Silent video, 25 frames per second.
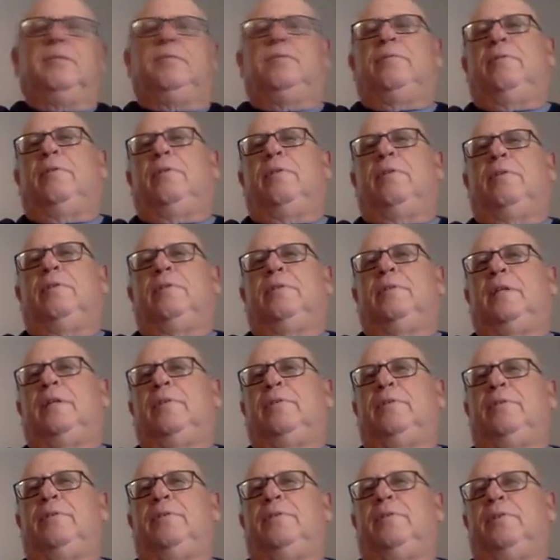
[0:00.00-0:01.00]
for our
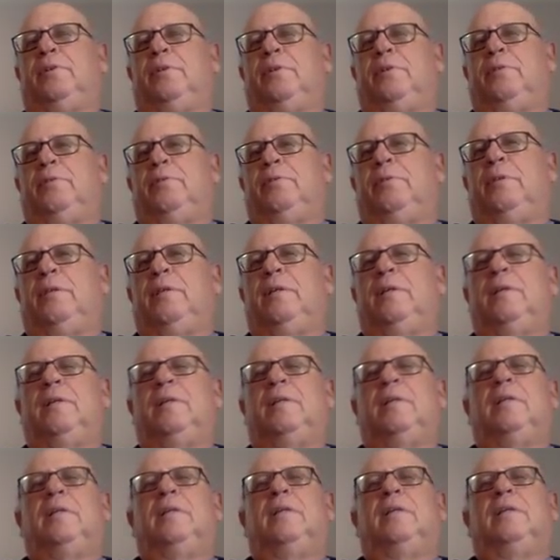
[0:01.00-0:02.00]
southern zone,
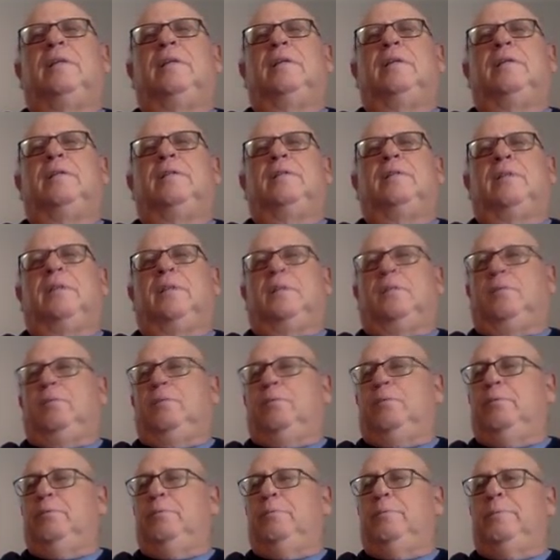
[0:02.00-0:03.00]

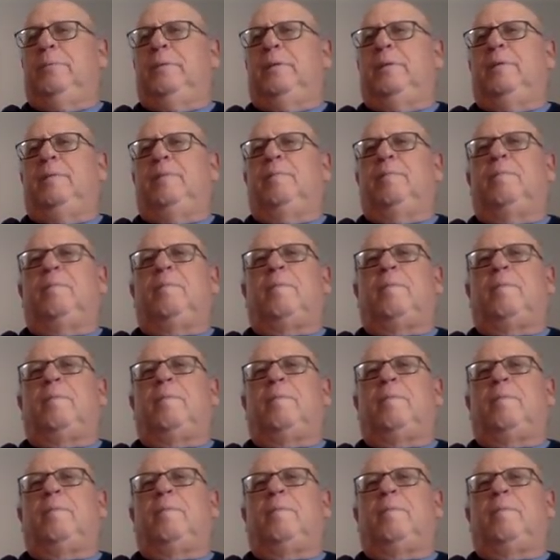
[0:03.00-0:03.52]
Satsarupa,